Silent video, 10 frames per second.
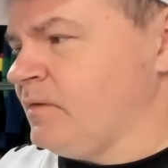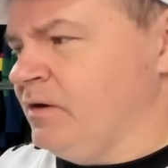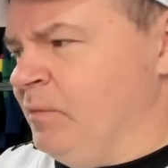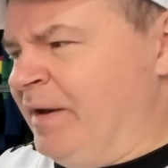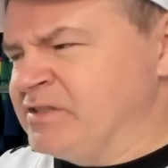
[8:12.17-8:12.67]

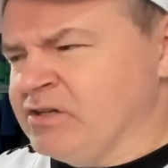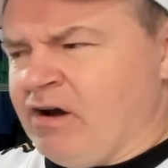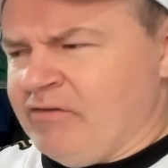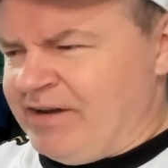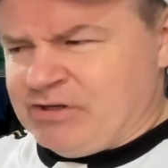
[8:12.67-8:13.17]

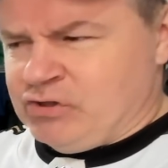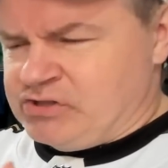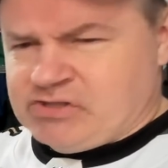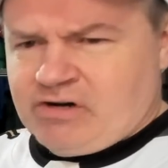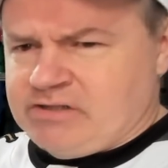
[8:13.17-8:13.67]
Namestnikov had a good
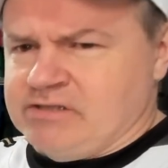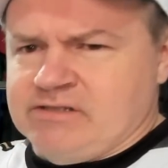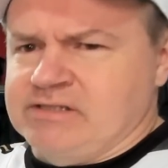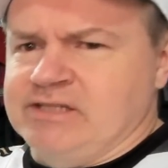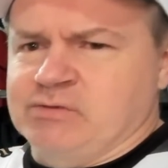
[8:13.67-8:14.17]
start to the
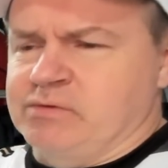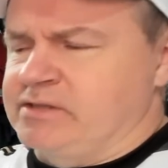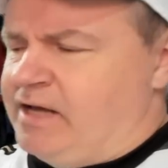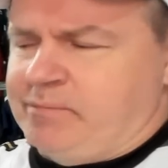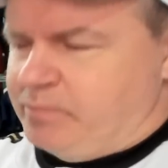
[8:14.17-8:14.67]
season with
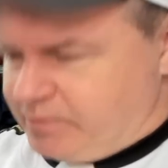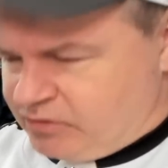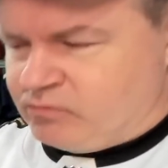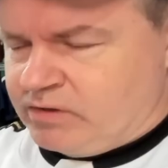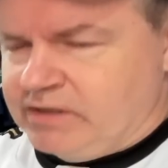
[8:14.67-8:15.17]
Tampa, but
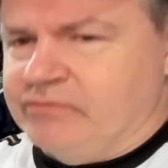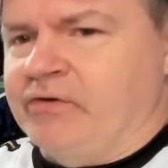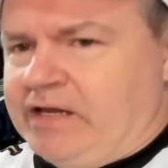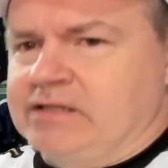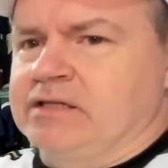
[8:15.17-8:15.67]
had really
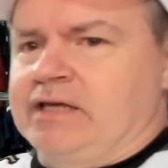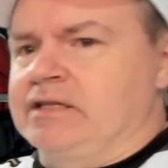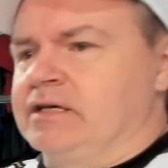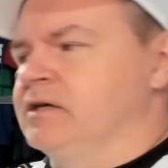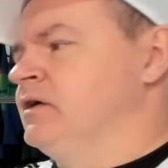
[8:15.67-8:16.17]
faded
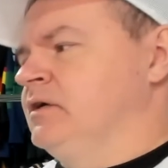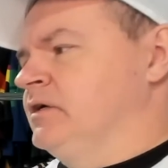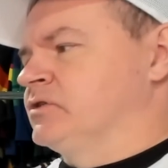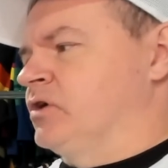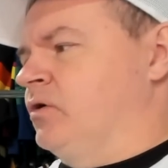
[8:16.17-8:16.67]
lately.
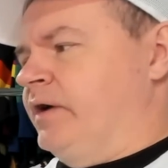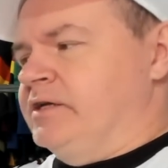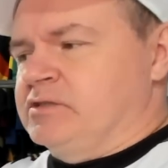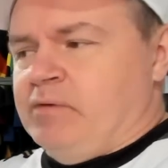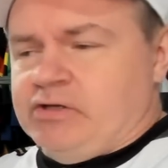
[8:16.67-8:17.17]
So
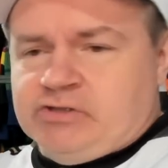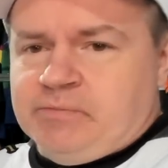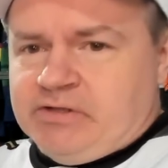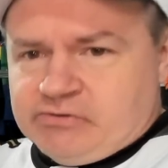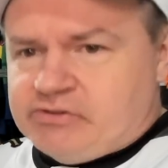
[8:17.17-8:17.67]
Aisamont should
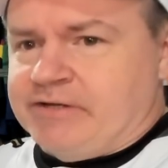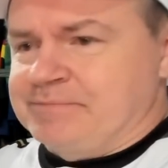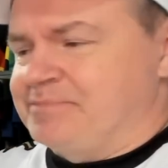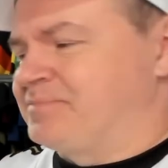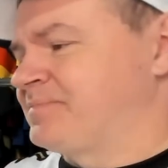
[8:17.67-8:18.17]
be interesting.
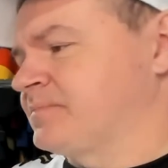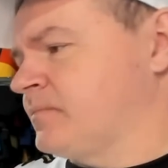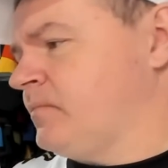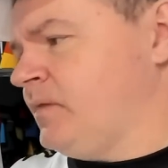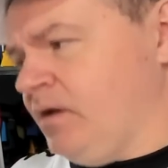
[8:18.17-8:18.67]

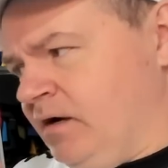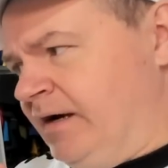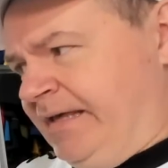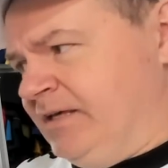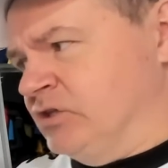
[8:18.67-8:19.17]

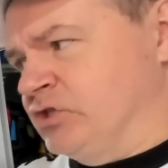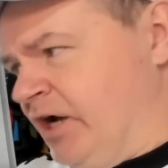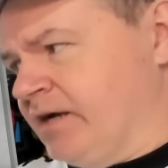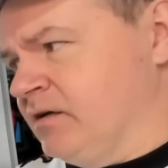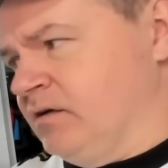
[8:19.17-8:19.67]
He can
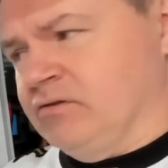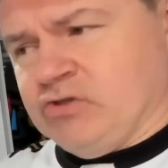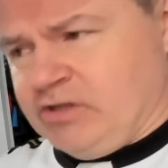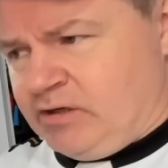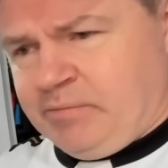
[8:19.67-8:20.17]
check. There's
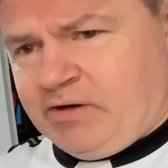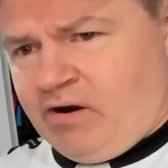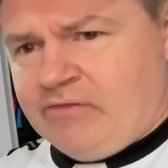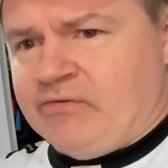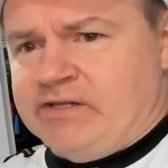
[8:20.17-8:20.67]
a little bit
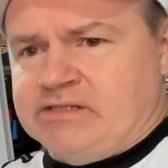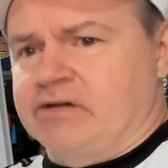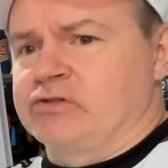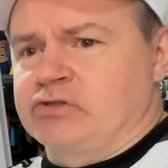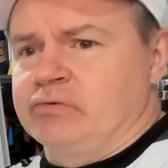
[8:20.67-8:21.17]
of offense
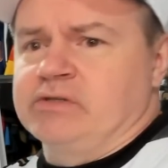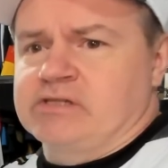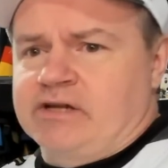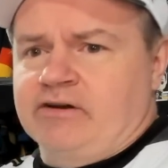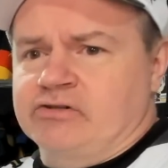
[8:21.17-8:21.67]
there too. He's
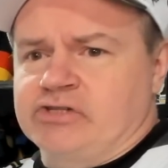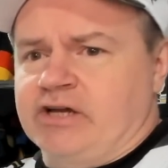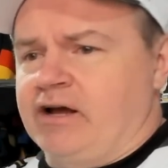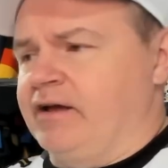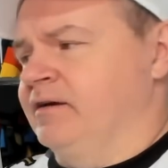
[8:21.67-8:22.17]
an energy
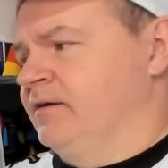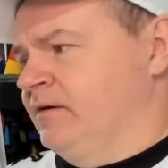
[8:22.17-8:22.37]
guy.